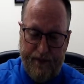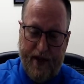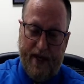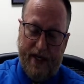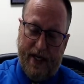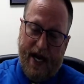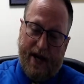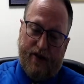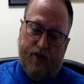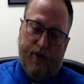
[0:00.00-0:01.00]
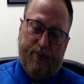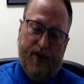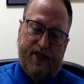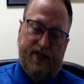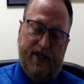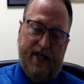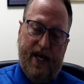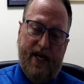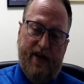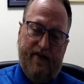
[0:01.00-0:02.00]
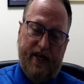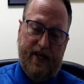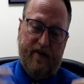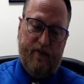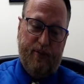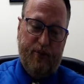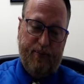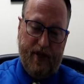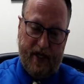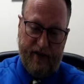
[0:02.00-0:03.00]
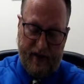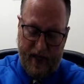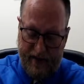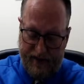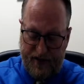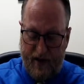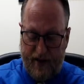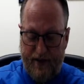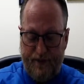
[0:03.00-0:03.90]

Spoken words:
You got a corporation today, if you can give it a blueprint and give it life, sorry.